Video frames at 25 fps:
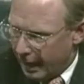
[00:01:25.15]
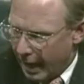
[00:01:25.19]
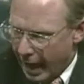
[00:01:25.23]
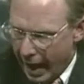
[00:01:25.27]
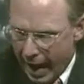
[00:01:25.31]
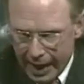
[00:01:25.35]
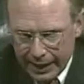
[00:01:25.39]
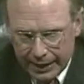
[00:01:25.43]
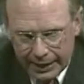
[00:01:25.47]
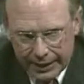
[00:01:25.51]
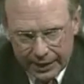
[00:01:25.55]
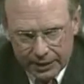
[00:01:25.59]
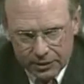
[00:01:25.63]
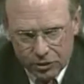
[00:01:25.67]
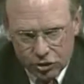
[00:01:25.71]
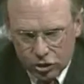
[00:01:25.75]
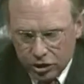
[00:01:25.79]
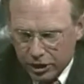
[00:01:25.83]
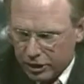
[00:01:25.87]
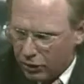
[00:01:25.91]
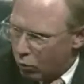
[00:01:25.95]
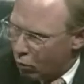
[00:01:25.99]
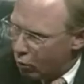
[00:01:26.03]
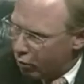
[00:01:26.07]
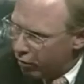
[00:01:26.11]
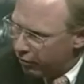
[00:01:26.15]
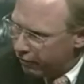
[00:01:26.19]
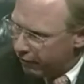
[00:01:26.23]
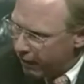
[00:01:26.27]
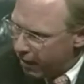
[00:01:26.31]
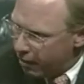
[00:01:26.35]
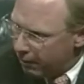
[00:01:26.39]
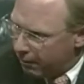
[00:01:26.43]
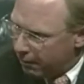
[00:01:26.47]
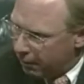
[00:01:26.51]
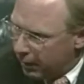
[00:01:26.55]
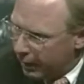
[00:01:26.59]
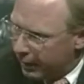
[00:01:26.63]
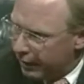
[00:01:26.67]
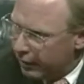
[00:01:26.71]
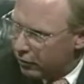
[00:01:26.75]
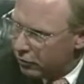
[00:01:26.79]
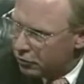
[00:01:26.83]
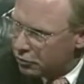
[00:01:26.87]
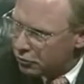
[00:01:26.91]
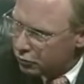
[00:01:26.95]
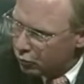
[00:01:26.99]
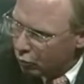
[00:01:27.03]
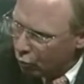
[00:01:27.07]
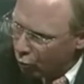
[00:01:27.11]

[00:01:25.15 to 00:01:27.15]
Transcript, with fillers: I did see one of our players